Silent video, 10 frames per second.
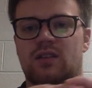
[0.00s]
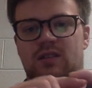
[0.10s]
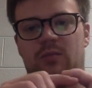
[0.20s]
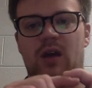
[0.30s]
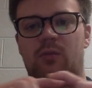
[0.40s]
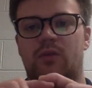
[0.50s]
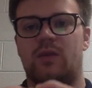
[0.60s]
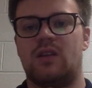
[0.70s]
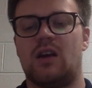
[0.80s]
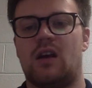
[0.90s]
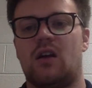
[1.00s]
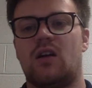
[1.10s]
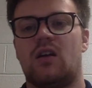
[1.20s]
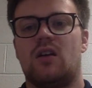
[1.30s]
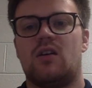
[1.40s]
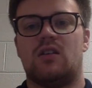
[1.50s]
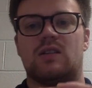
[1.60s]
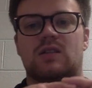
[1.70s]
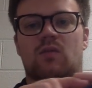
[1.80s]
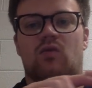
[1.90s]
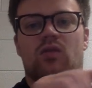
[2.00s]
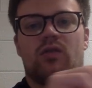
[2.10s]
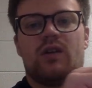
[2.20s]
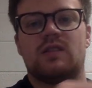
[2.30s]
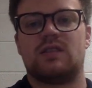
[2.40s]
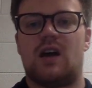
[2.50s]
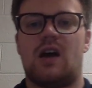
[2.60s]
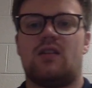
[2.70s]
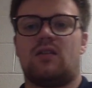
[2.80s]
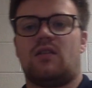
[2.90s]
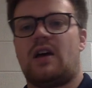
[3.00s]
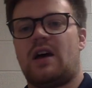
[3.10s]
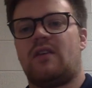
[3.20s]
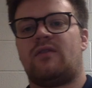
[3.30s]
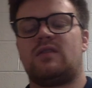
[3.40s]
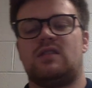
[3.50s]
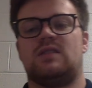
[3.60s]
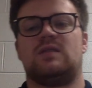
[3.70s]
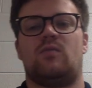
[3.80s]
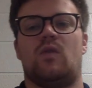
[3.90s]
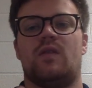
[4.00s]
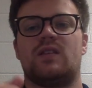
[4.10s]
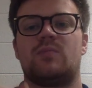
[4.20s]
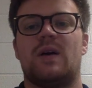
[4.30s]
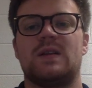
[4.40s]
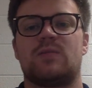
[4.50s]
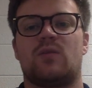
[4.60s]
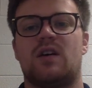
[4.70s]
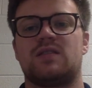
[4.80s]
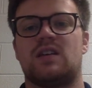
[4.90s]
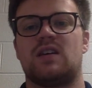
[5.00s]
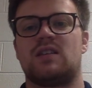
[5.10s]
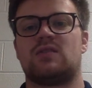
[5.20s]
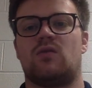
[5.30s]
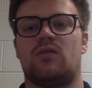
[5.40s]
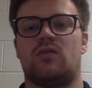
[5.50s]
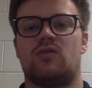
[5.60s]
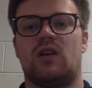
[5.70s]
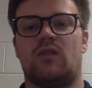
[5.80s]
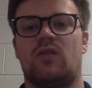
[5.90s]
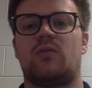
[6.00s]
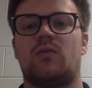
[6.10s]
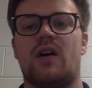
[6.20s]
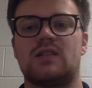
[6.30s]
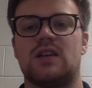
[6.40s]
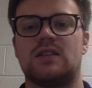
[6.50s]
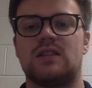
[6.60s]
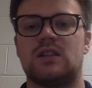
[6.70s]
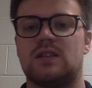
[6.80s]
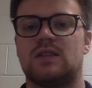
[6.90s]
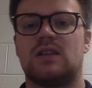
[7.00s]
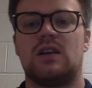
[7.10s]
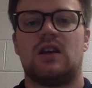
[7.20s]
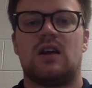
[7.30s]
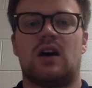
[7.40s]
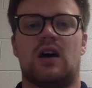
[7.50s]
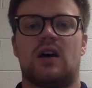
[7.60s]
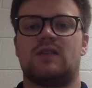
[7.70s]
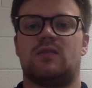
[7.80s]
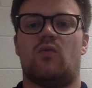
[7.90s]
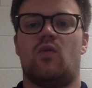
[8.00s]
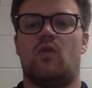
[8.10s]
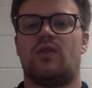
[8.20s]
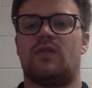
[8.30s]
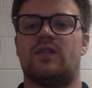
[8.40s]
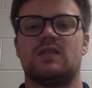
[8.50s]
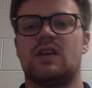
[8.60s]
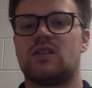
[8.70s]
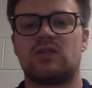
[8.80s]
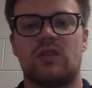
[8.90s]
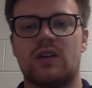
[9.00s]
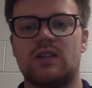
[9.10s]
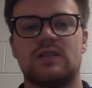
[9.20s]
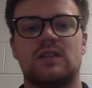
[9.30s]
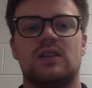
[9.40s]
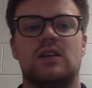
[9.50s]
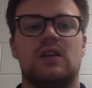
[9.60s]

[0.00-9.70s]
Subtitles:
Is the pain between there? Is it more on the right side than the left? Is it more the spinous process or the transverse processes? Is it more in the facet joints?